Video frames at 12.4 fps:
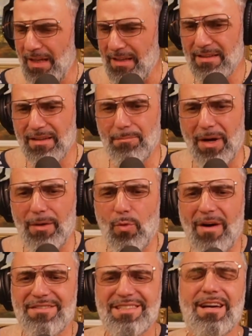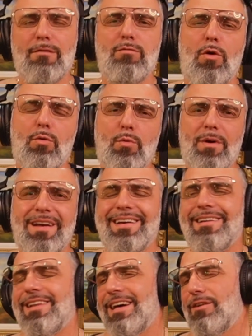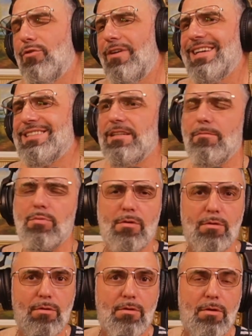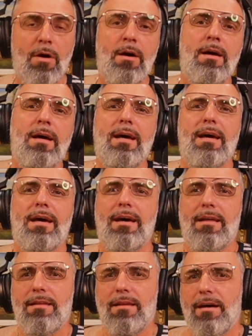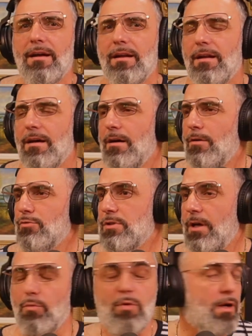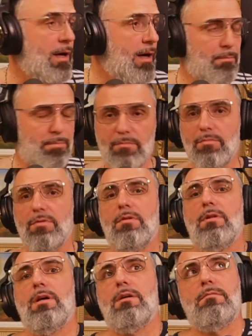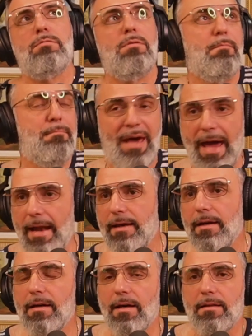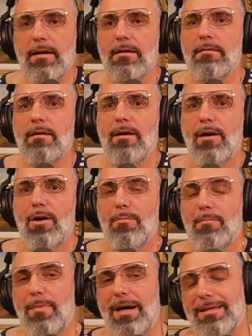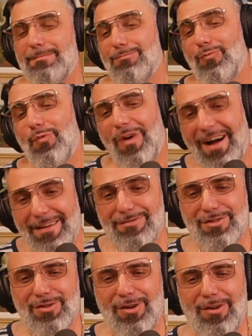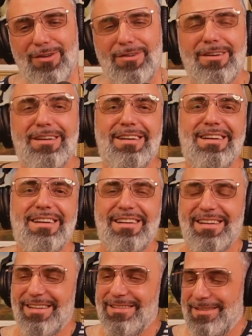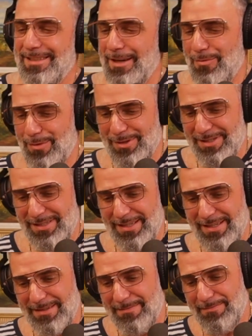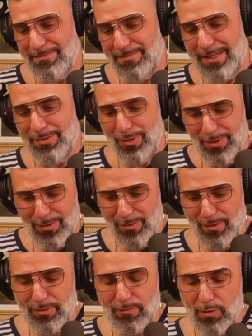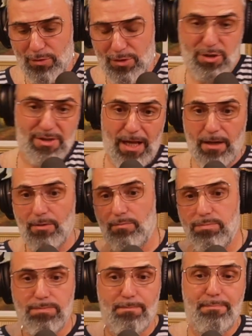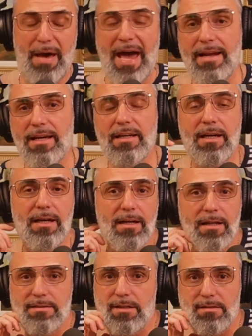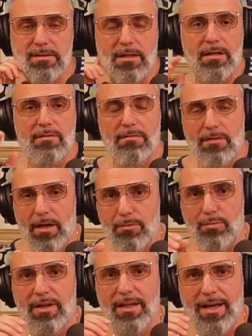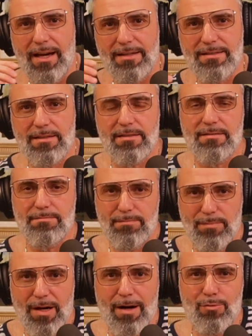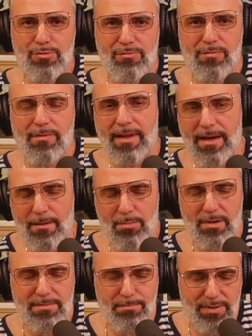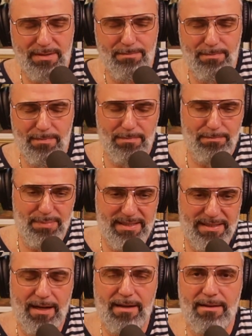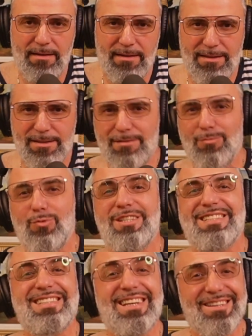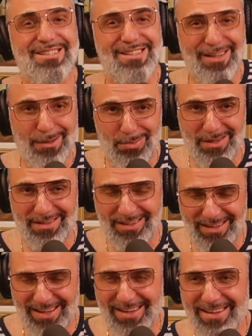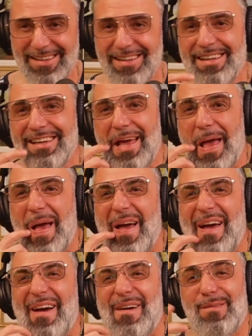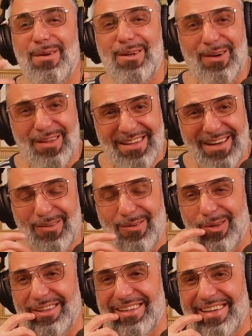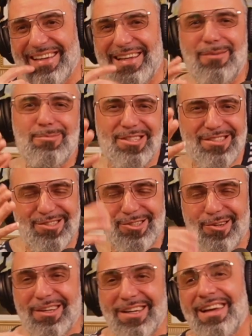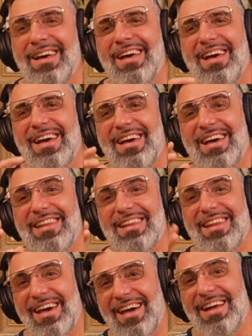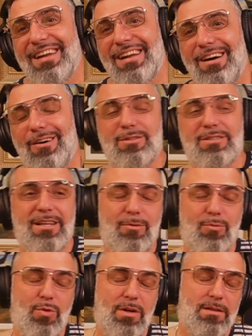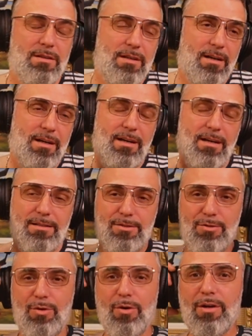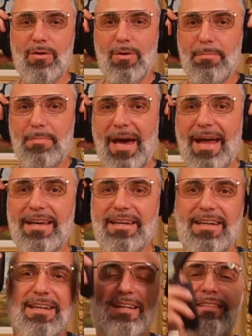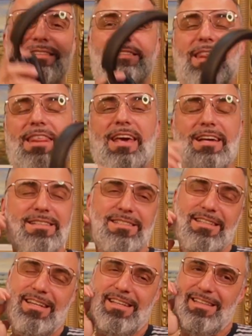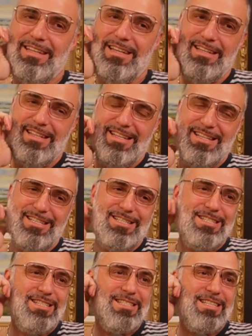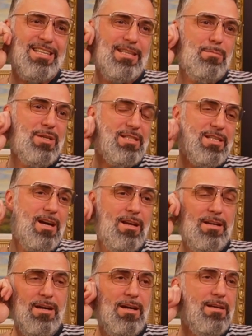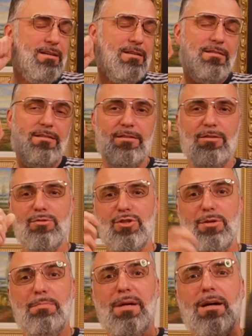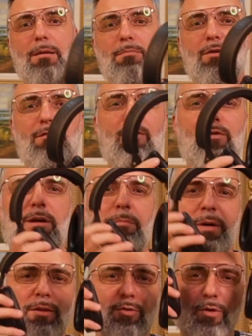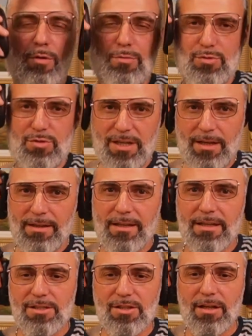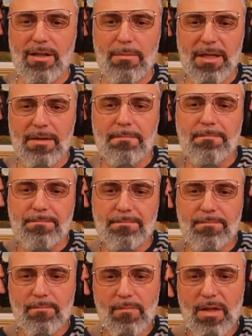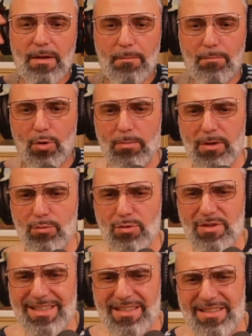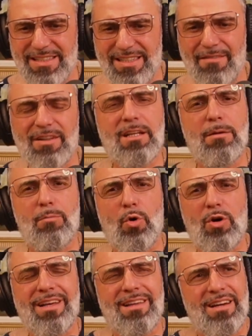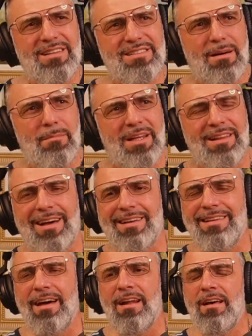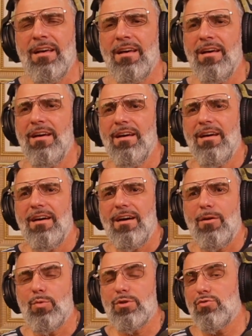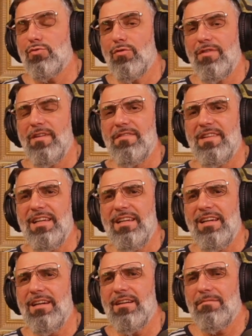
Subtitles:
My wife's cell phone ringing like crazy, and then I was like, "What happened?" We were like panic, and then my wife saw there was my daughter on the phone. She's like panicking and says like relax, because I was there, but beside her, because we still sleeping together. We're not that old yet. I'm just joking. And then was like, what the hell's going on? Panicking and things. And then she said to me, it's Annie. And then she picked up the phone, and my daughter was yelling and screaming. Probably was 7 in the morning there, something like that. And it was 2:15 here.